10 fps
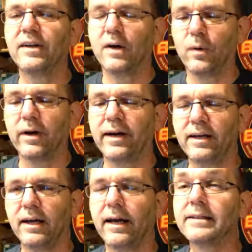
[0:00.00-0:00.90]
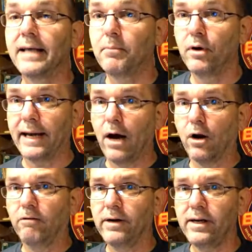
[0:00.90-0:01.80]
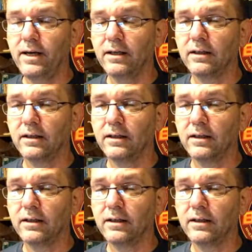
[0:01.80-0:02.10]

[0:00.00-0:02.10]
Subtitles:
Okay. Is that book out already?